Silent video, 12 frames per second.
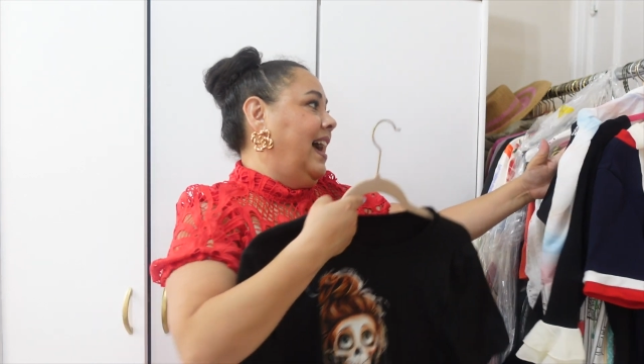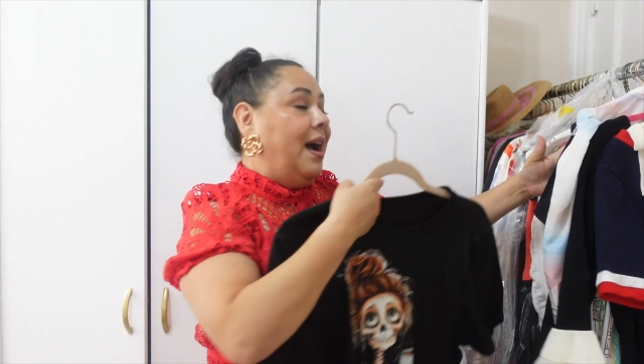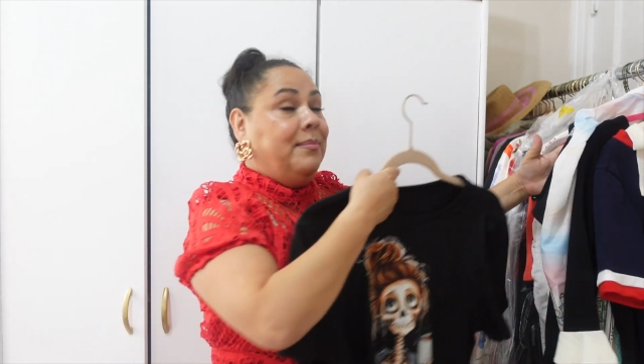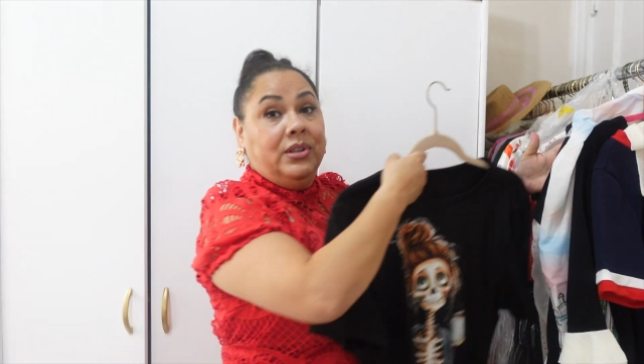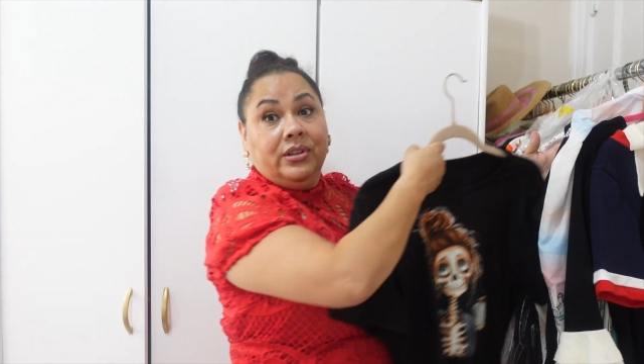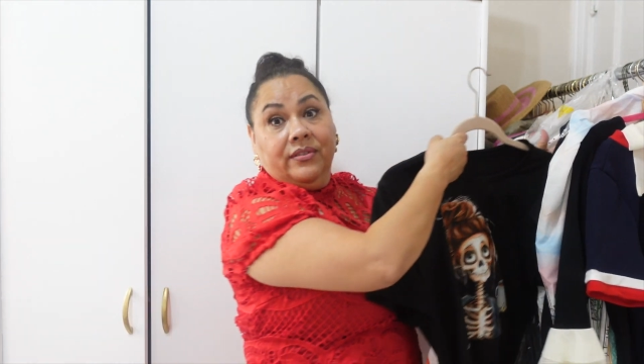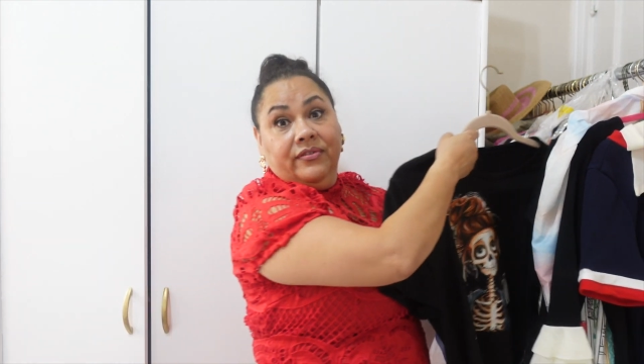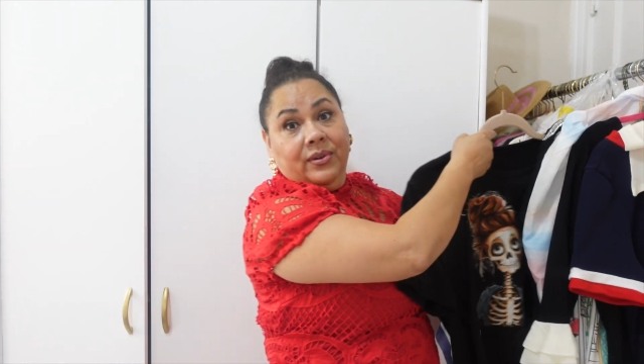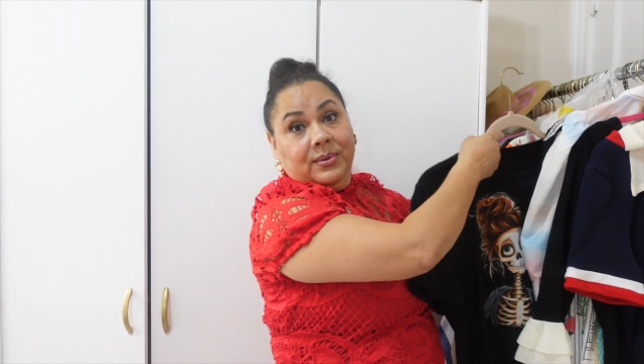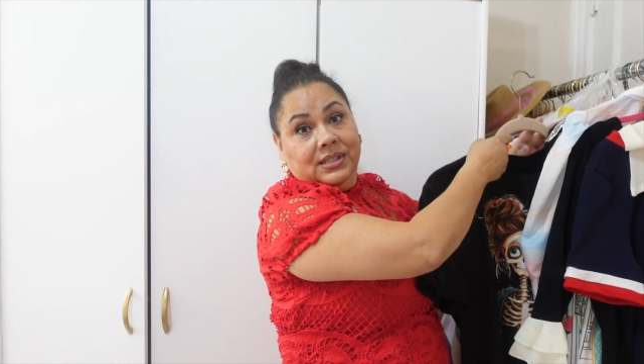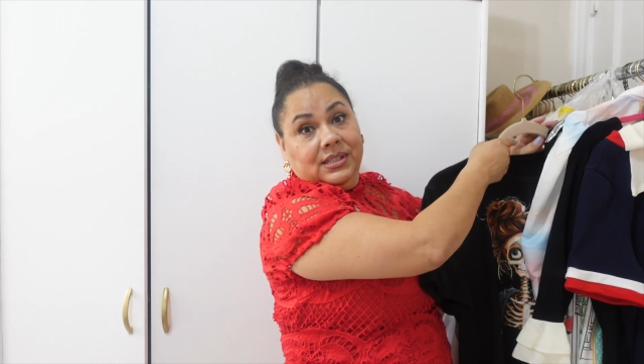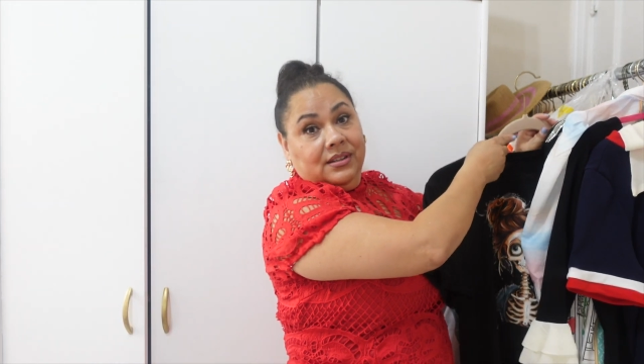I'm looking
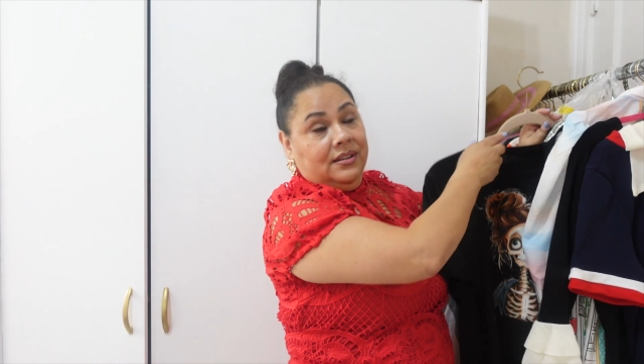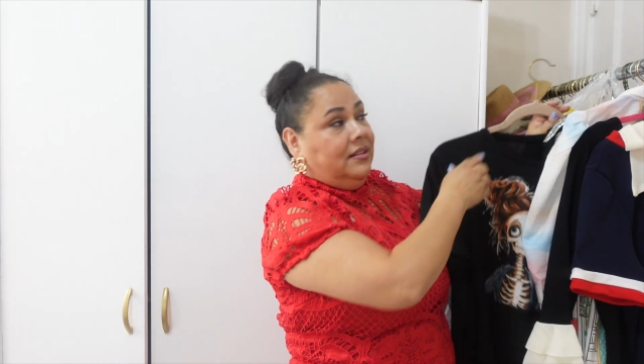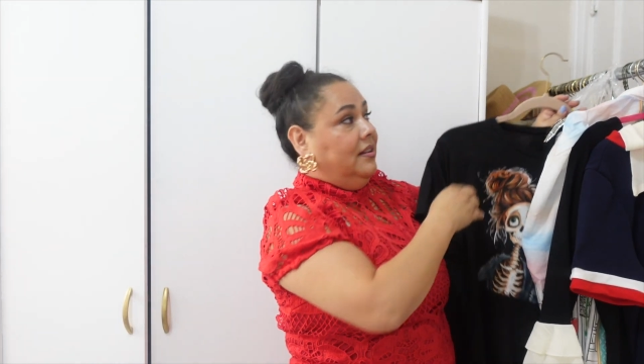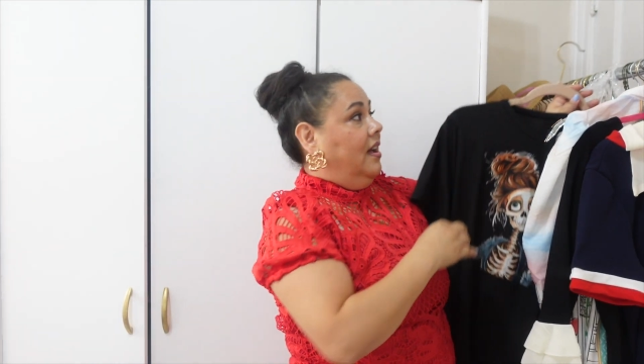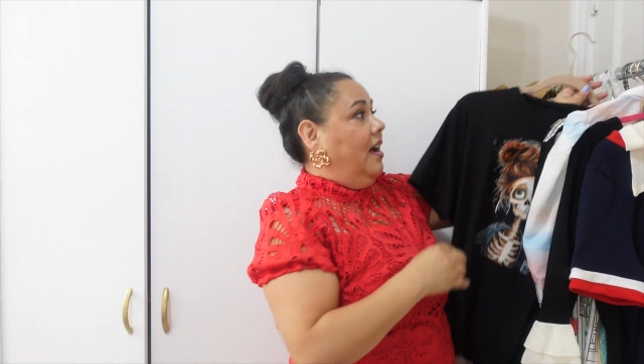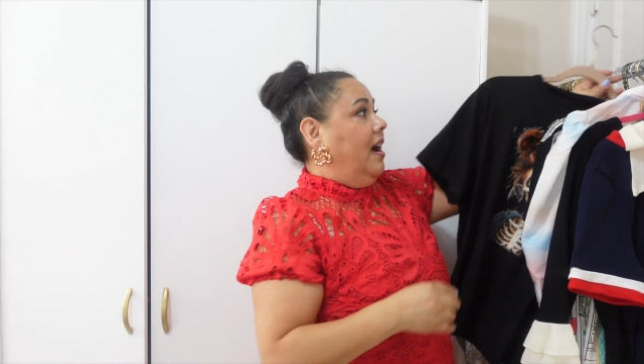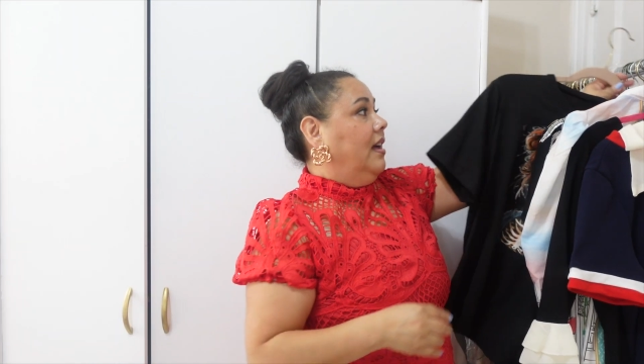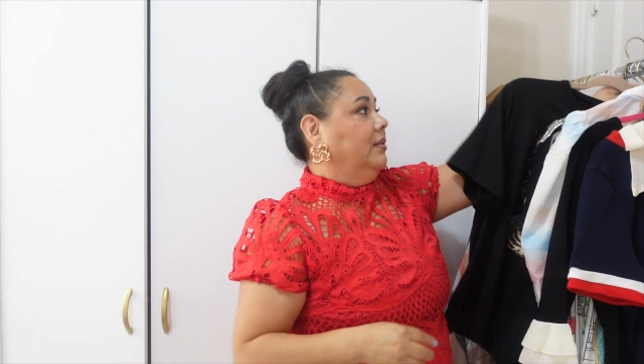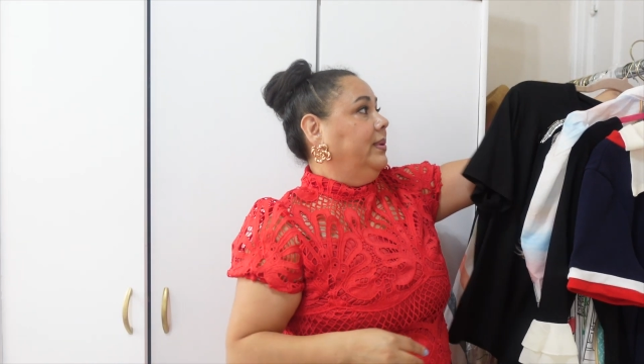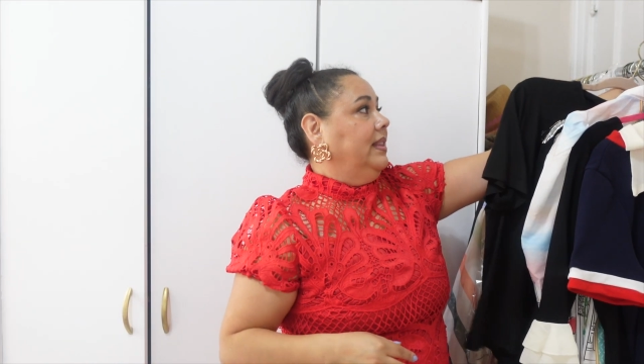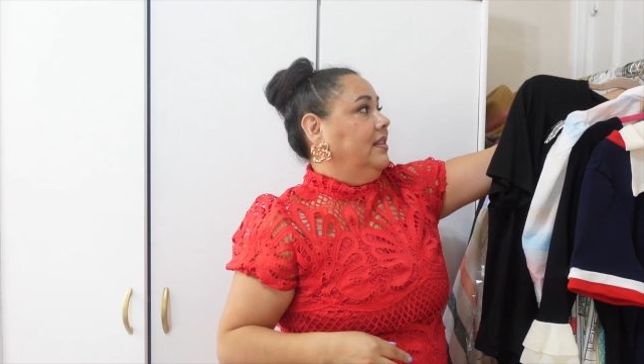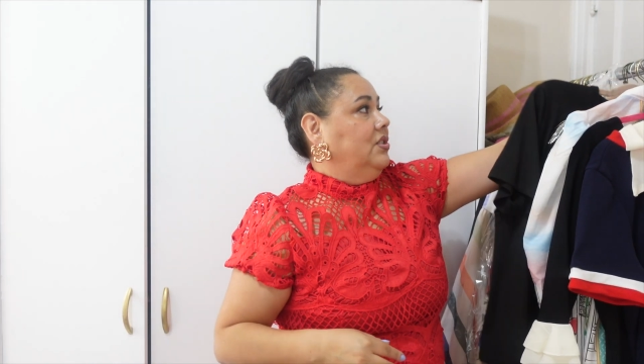forward to
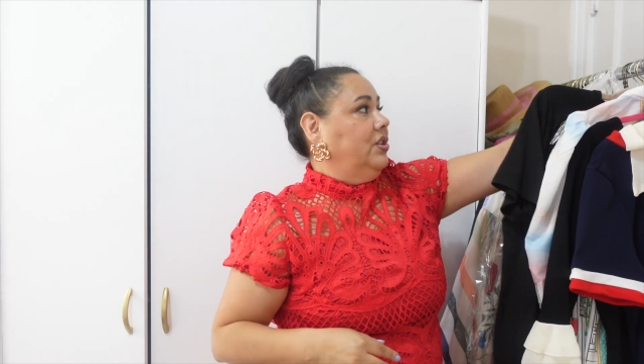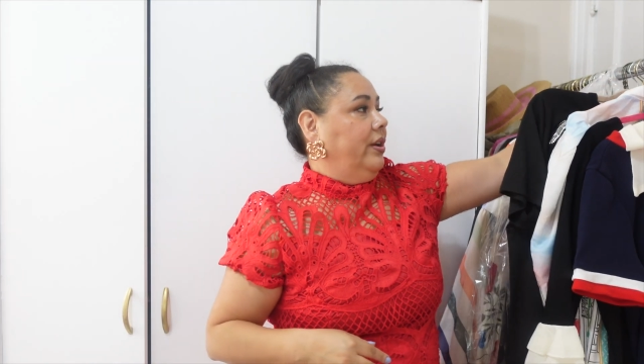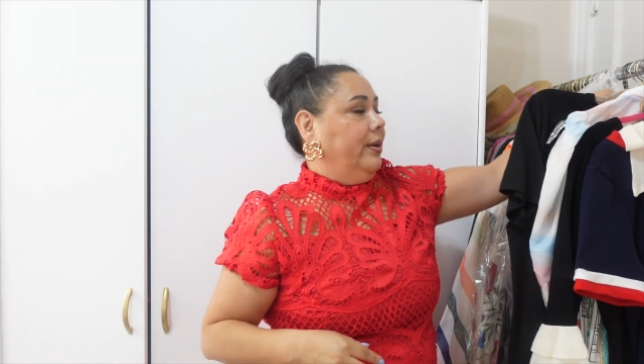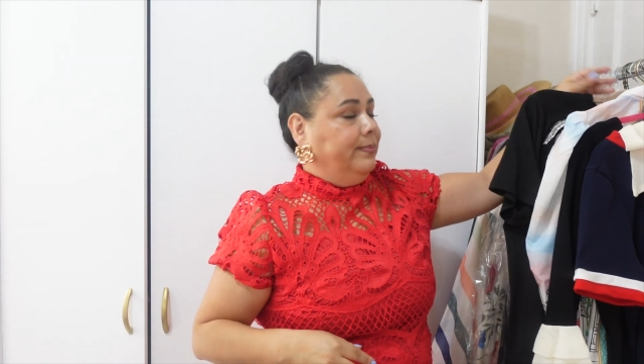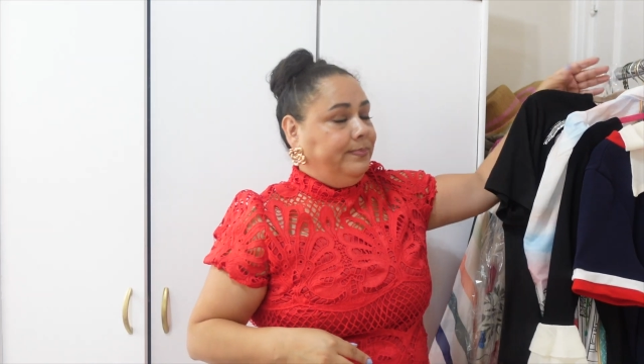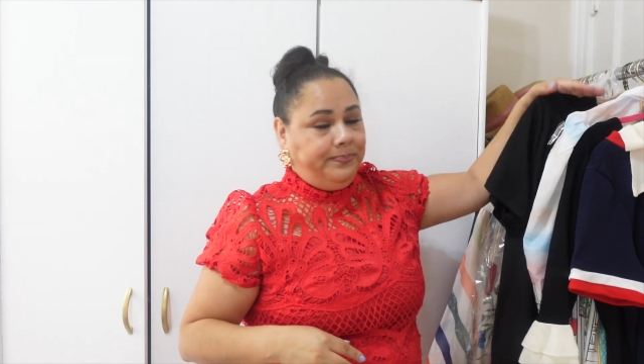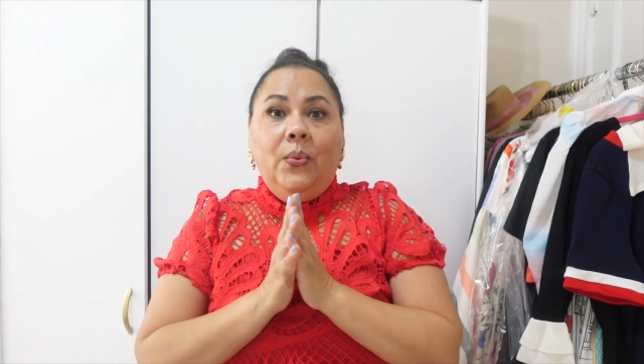Halloween this year.